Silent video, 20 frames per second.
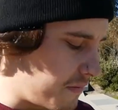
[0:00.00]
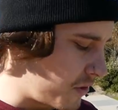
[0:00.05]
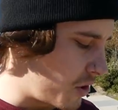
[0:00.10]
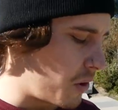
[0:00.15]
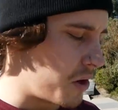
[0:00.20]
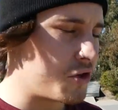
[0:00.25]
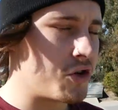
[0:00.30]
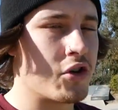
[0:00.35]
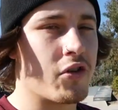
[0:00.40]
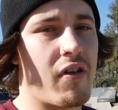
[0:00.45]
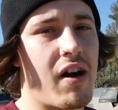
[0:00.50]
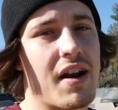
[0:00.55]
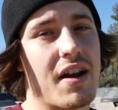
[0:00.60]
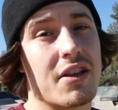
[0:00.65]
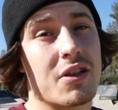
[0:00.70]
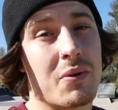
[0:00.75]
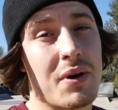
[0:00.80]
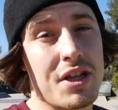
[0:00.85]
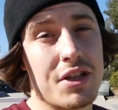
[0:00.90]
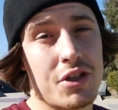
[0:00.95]
Even though I do ride a
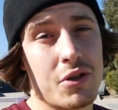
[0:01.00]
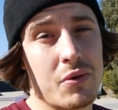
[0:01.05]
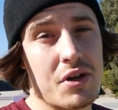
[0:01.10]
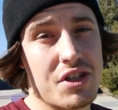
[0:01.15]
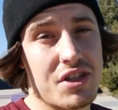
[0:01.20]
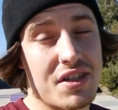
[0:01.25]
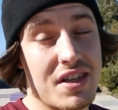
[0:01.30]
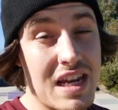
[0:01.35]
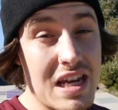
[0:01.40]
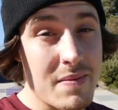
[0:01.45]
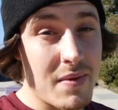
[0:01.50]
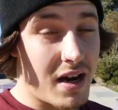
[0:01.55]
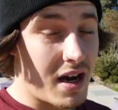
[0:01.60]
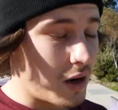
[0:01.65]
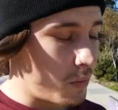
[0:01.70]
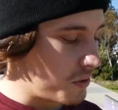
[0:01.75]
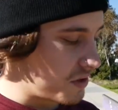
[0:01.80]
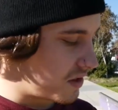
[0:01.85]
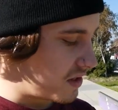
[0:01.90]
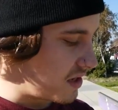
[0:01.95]
22-inch
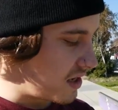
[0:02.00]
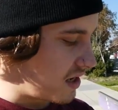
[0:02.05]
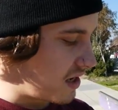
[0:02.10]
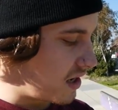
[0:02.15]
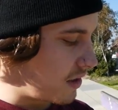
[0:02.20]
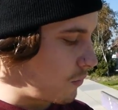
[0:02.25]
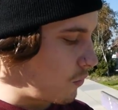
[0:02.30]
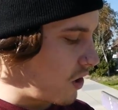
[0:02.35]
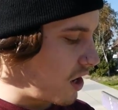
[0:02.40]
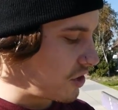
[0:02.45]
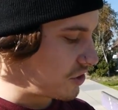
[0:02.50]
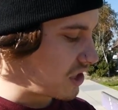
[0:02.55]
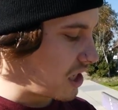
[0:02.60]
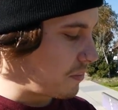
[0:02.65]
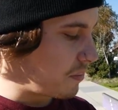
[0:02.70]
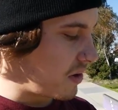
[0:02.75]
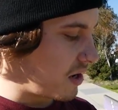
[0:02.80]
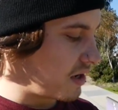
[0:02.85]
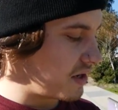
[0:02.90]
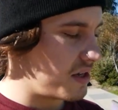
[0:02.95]
T-bar with the
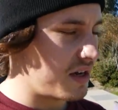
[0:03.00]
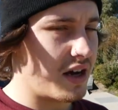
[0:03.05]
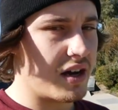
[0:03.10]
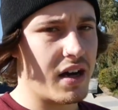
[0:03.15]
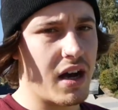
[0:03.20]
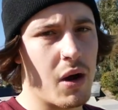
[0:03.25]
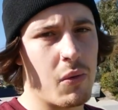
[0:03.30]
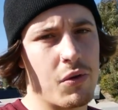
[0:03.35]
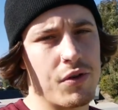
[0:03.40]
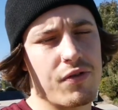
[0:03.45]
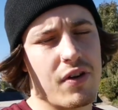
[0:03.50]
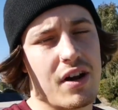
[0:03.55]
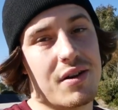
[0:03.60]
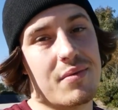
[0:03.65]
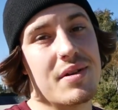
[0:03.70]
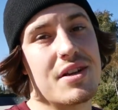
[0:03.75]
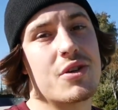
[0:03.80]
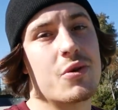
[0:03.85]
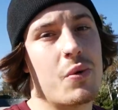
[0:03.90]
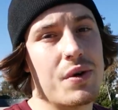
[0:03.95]
Y-shaped bar here, I would ride
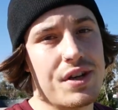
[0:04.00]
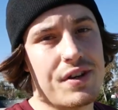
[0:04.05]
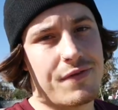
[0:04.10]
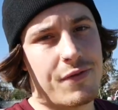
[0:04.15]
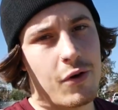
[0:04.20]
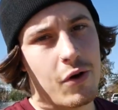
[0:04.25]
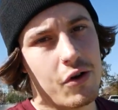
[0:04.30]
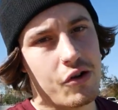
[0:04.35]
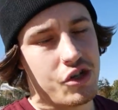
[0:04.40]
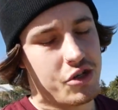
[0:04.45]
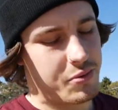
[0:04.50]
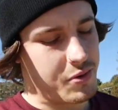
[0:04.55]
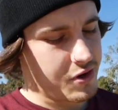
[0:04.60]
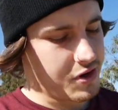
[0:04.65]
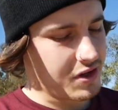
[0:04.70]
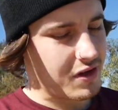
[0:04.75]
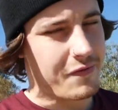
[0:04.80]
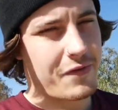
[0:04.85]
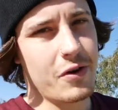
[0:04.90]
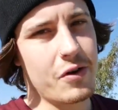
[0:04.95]
them at 24 just
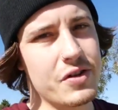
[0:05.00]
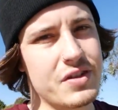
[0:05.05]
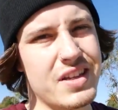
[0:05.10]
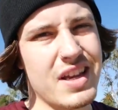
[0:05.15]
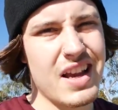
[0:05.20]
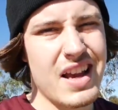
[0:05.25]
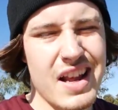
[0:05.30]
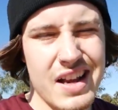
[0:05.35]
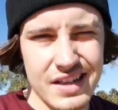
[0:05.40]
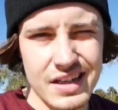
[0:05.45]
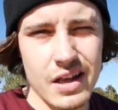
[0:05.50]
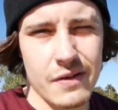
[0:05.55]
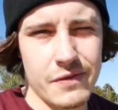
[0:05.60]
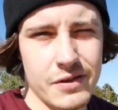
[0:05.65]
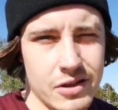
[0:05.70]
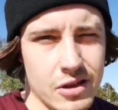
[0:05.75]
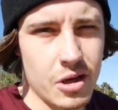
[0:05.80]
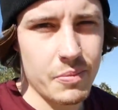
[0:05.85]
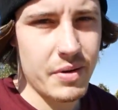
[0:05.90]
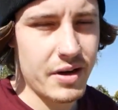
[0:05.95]
because it feels
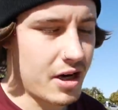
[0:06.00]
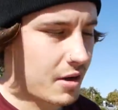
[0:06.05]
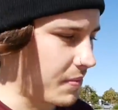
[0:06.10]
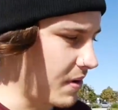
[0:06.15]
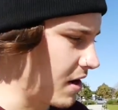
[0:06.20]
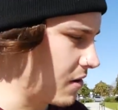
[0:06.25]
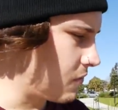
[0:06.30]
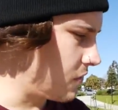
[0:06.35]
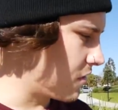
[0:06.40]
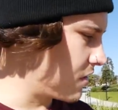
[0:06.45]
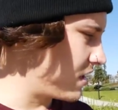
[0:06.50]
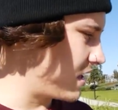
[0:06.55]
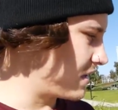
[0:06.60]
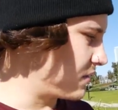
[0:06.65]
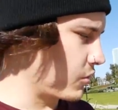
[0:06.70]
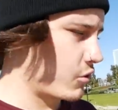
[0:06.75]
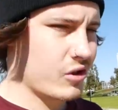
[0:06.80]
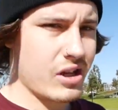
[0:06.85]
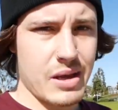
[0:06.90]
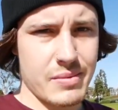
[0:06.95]
definitely a lot better. But we're gonna get
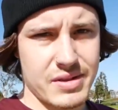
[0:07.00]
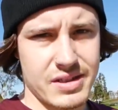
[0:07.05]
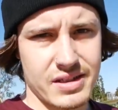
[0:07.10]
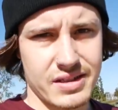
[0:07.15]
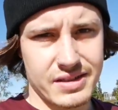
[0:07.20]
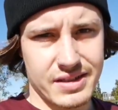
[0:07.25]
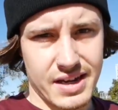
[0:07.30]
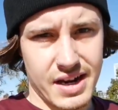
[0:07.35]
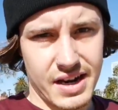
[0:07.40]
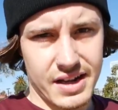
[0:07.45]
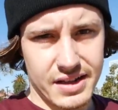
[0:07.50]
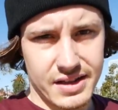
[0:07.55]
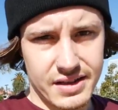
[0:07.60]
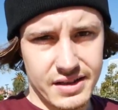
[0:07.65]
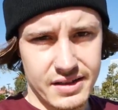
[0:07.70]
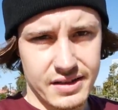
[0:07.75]
some clips. Let's get it.